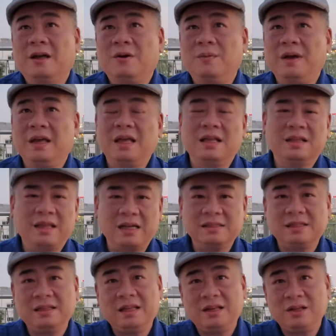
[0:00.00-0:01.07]
All right, that's
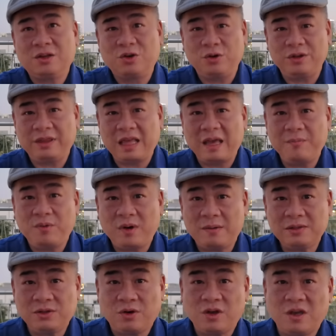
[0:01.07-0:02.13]
another good neighbor I
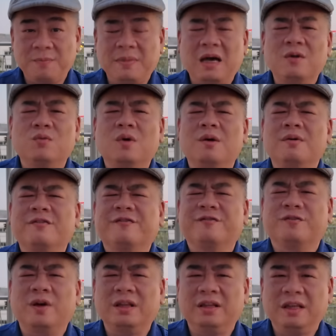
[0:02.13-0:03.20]
was talking about, very
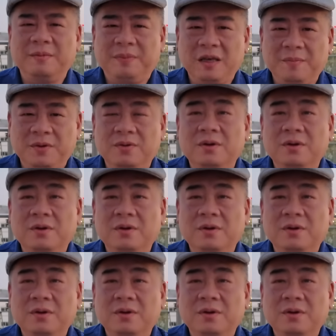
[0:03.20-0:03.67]
friendly people.